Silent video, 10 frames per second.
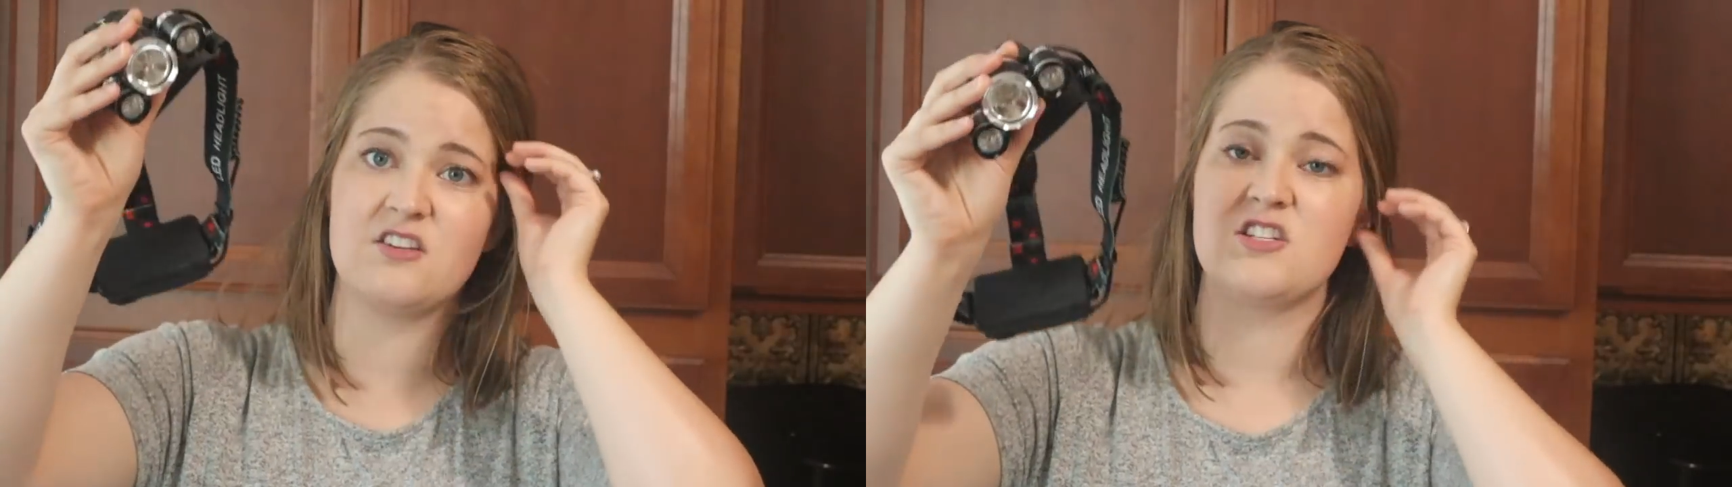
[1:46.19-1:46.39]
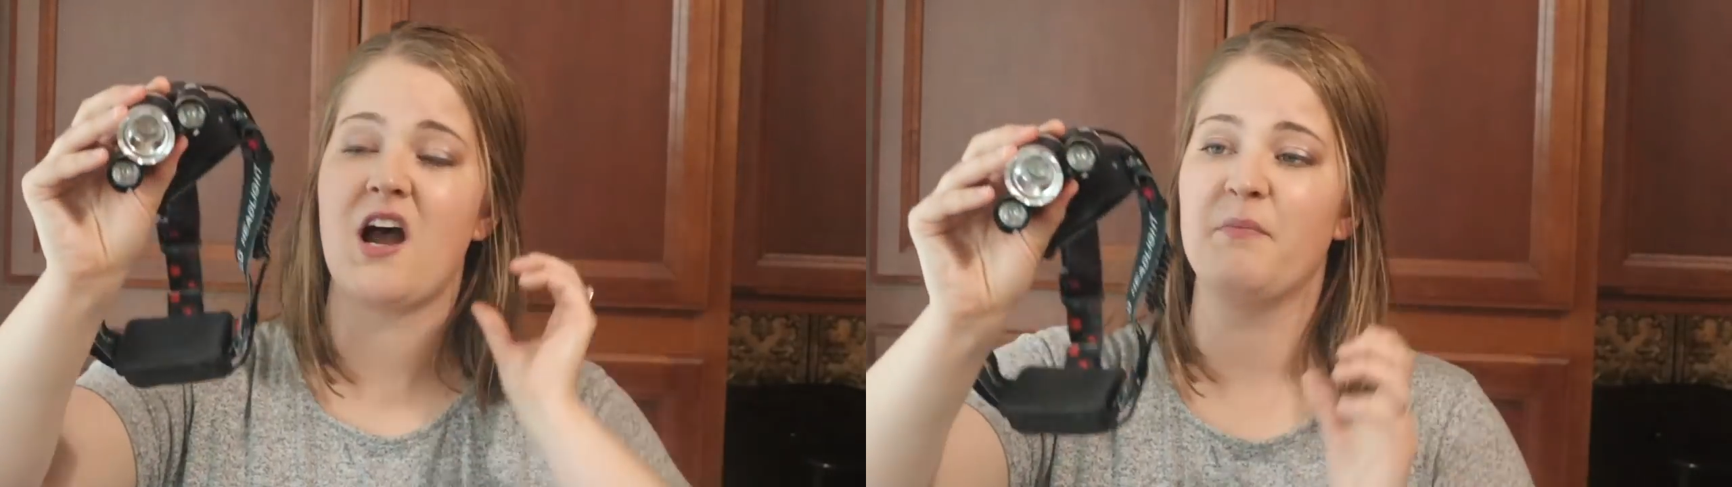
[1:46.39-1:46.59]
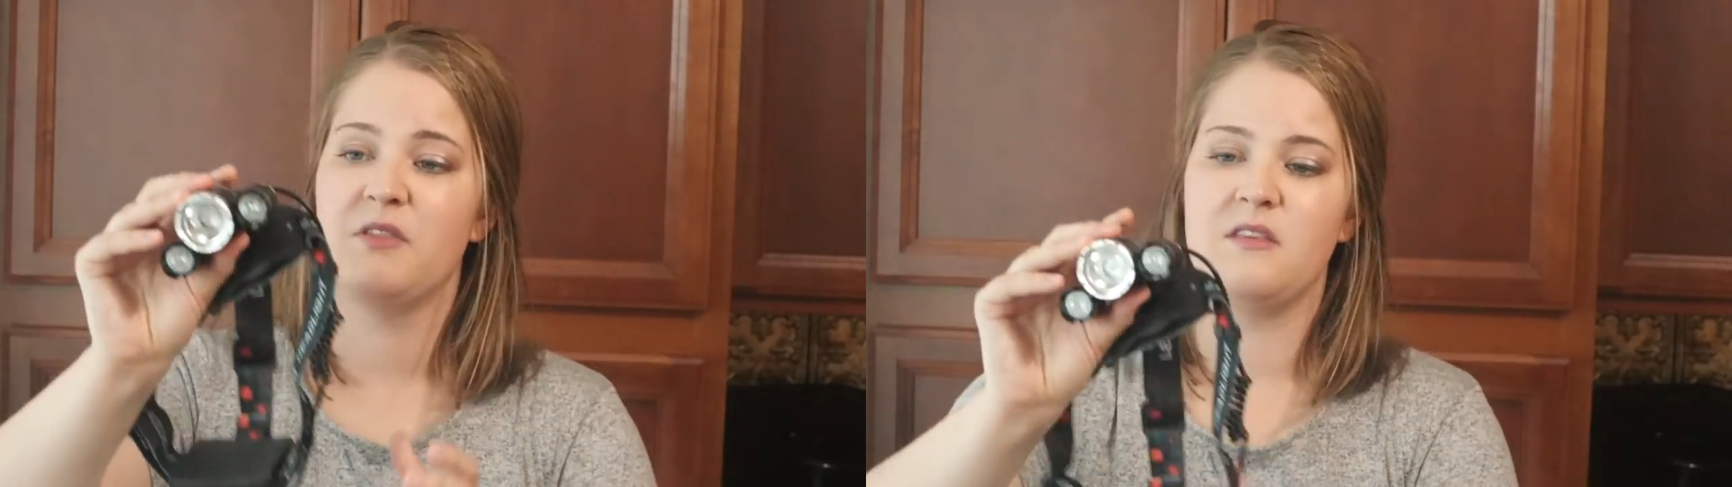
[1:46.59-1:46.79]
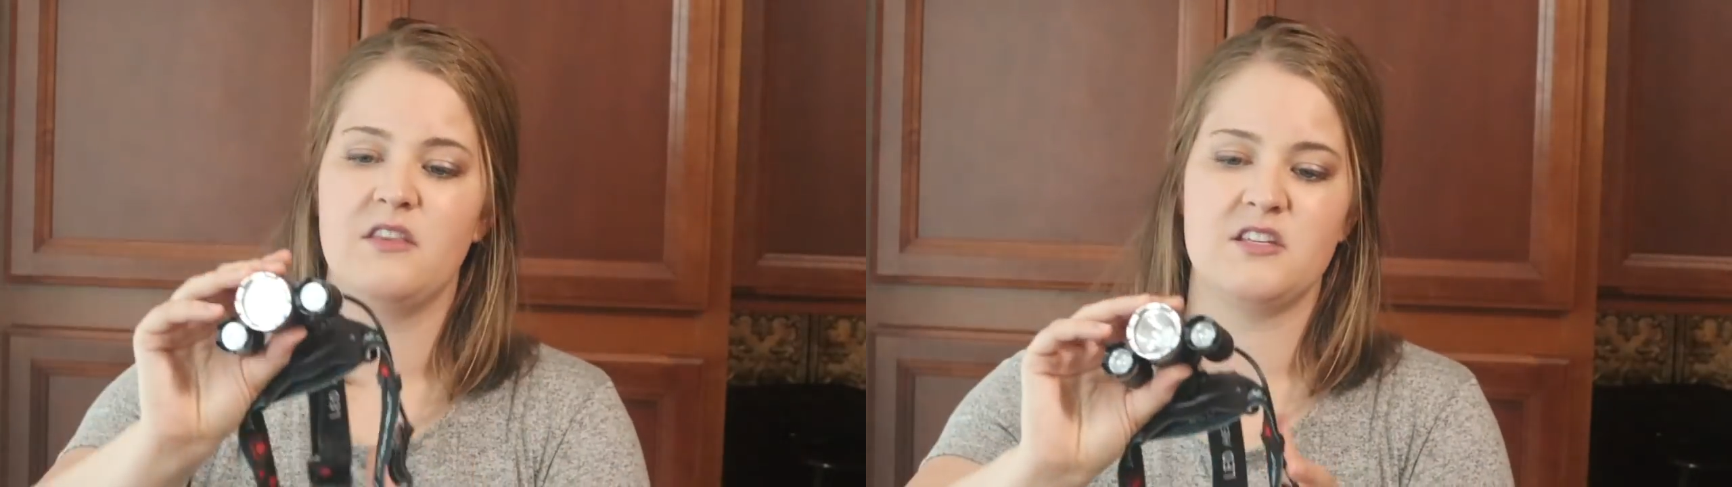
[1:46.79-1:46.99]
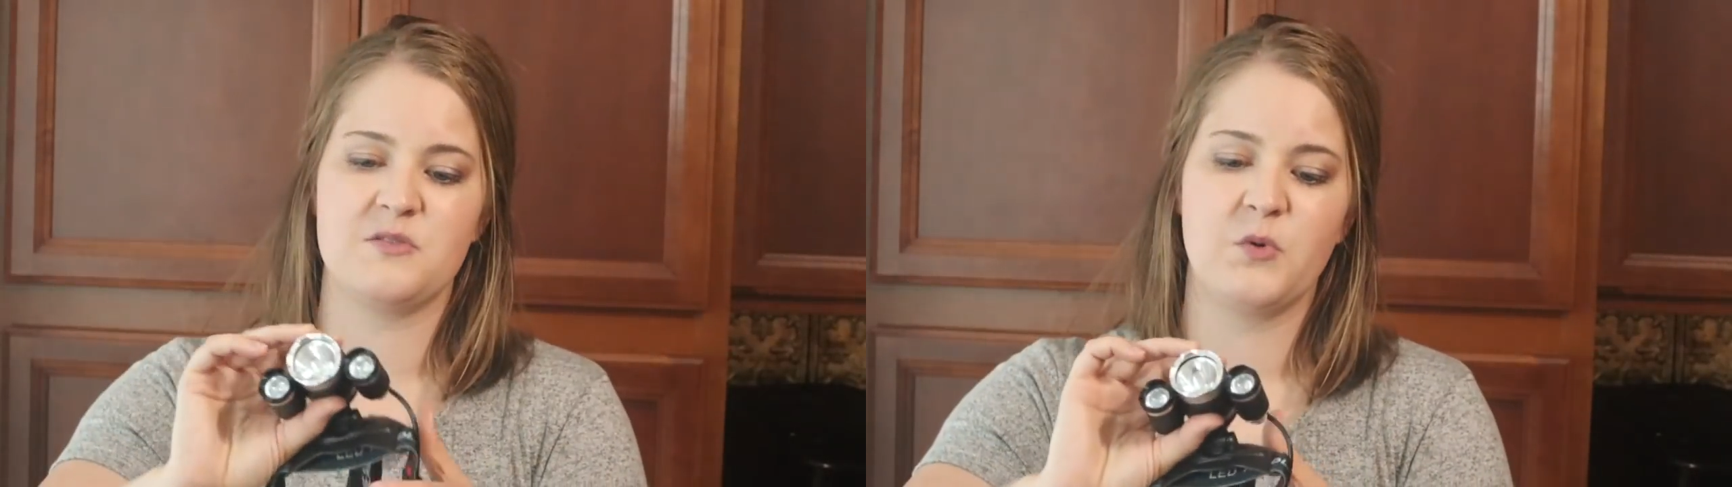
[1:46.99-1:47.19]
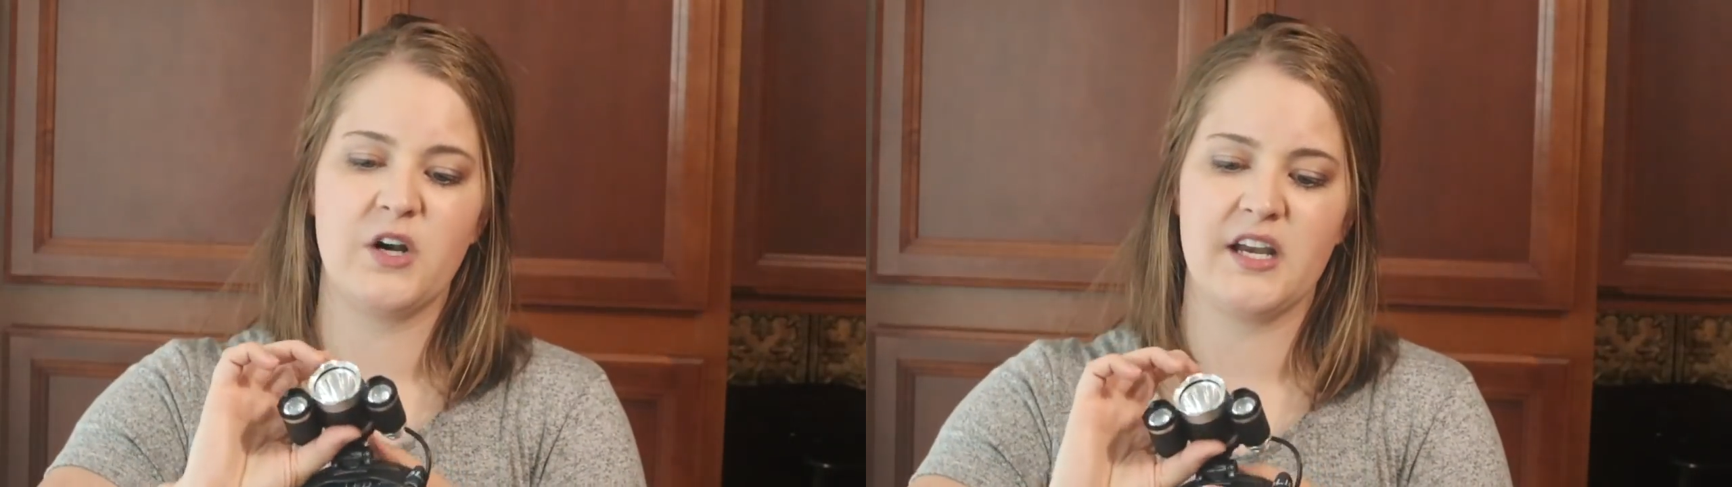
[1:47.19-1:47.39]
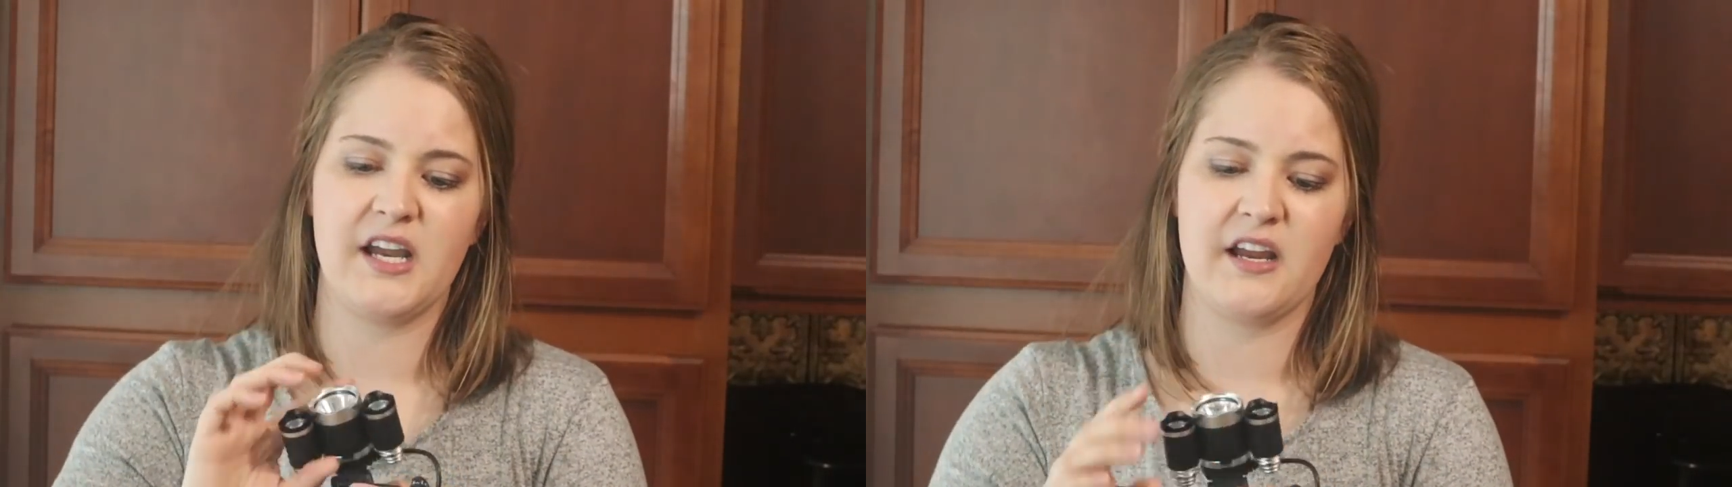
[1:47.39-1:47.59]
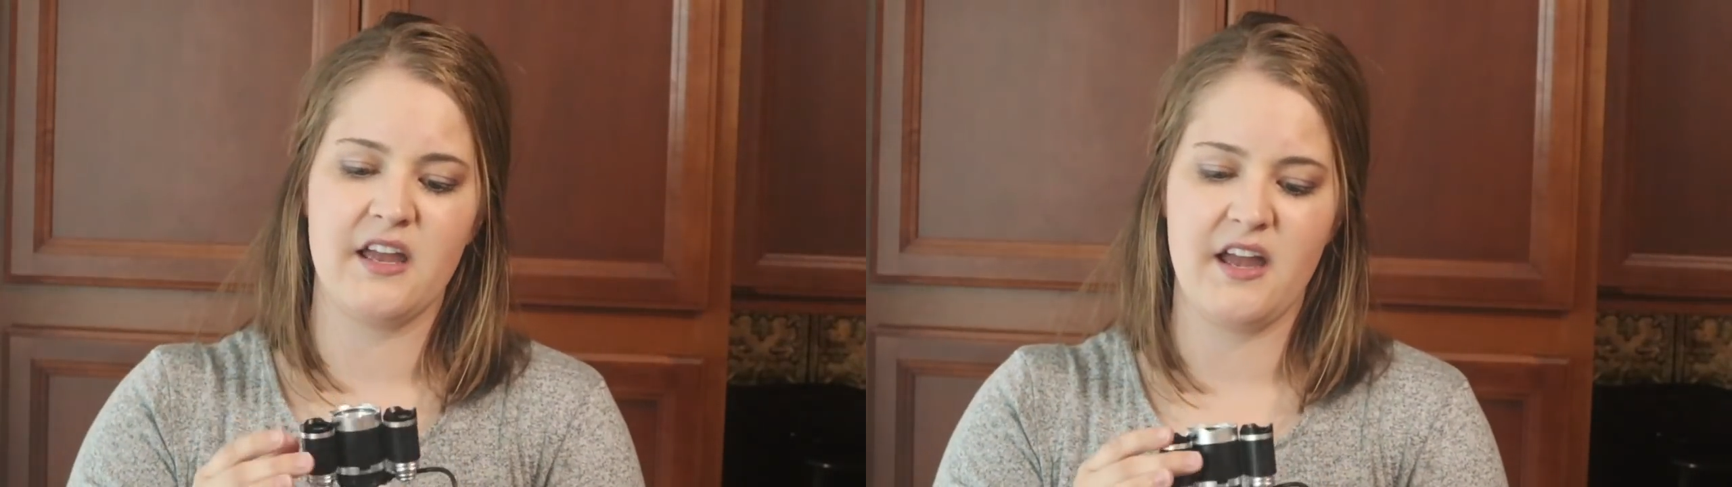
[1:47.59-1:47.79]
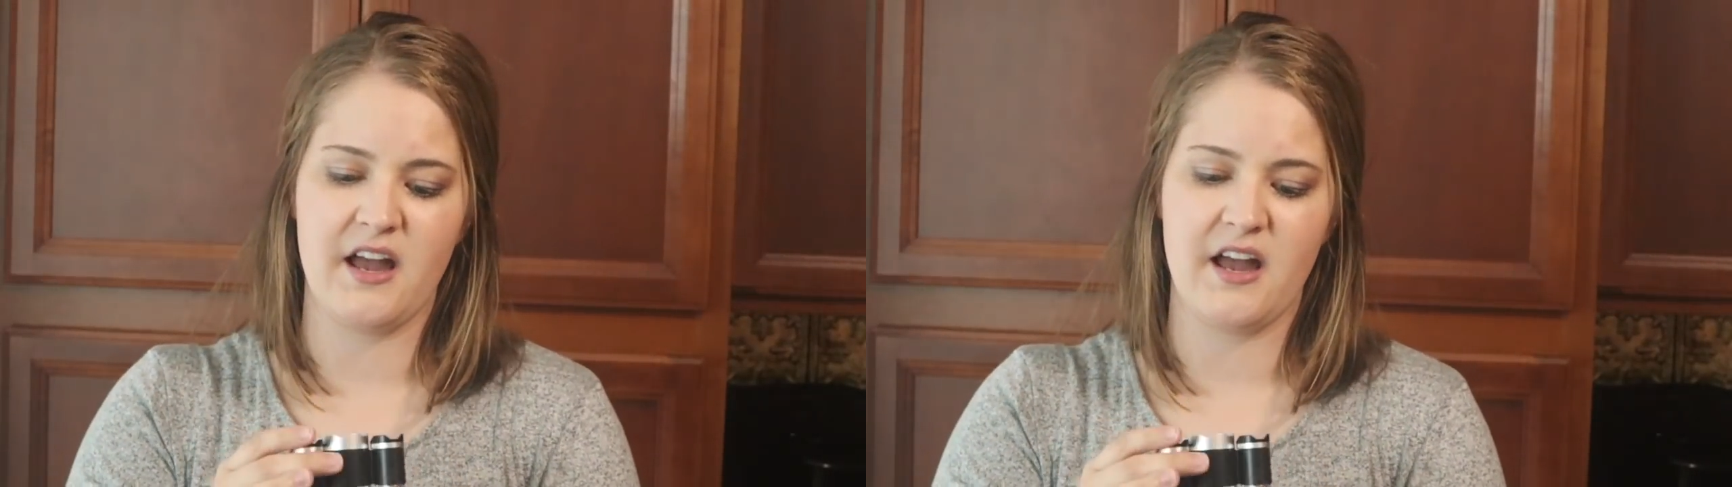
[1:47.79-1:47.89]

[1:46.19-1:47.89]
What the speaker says: shop this morning,